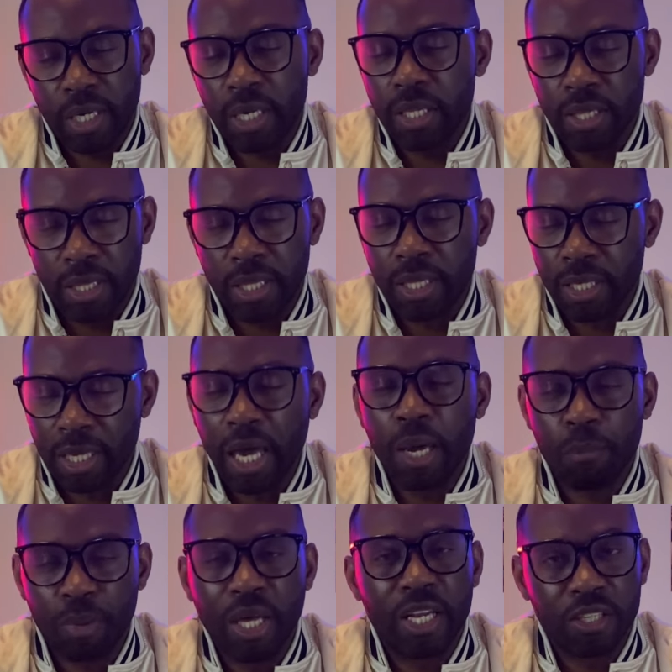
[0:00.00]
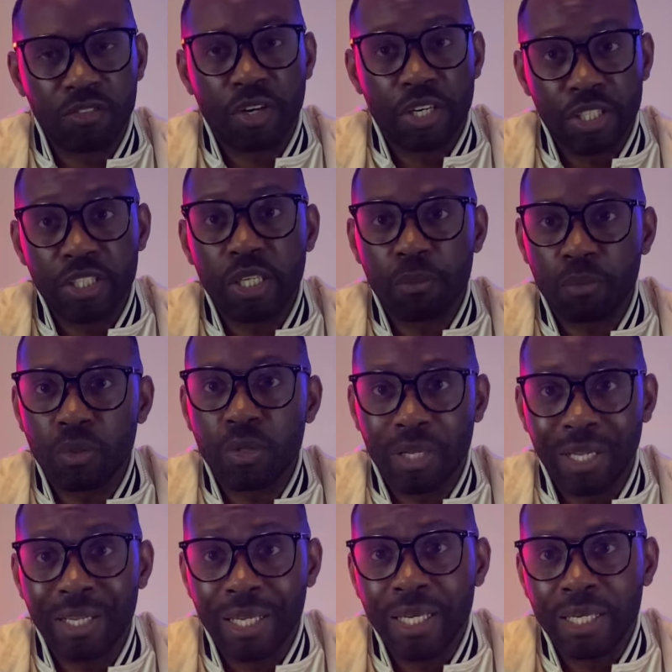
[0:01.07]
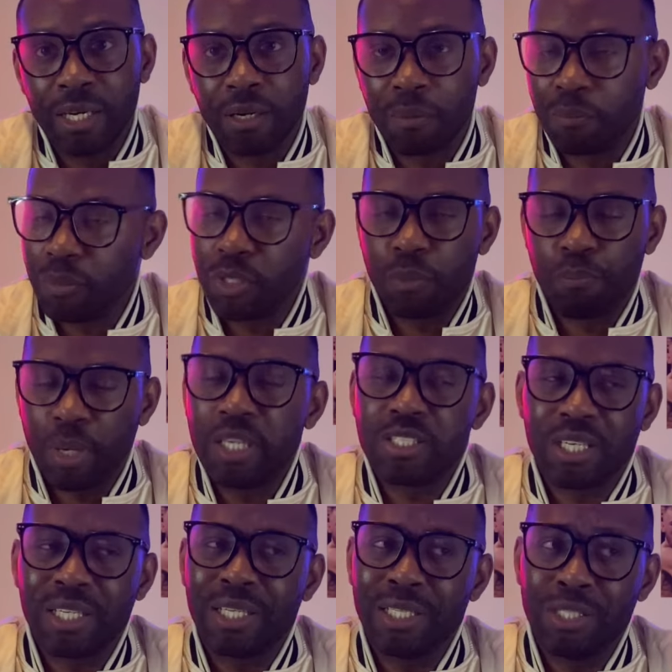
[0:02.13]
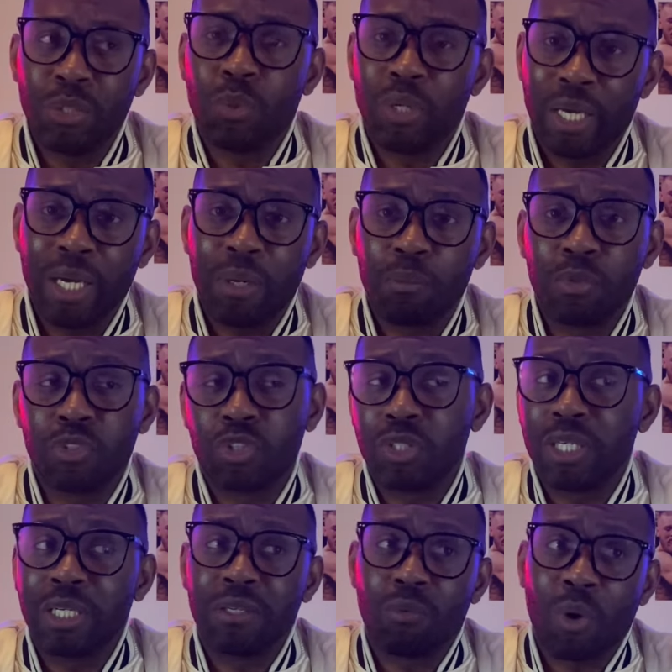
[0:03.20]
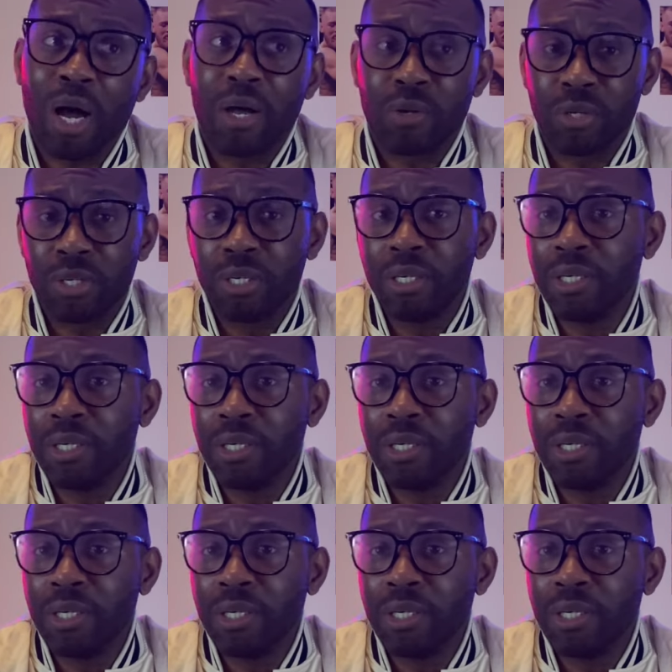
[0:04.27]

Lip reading: The game plan is very simple. Lean on him. Basically do to him what you did to Wilder.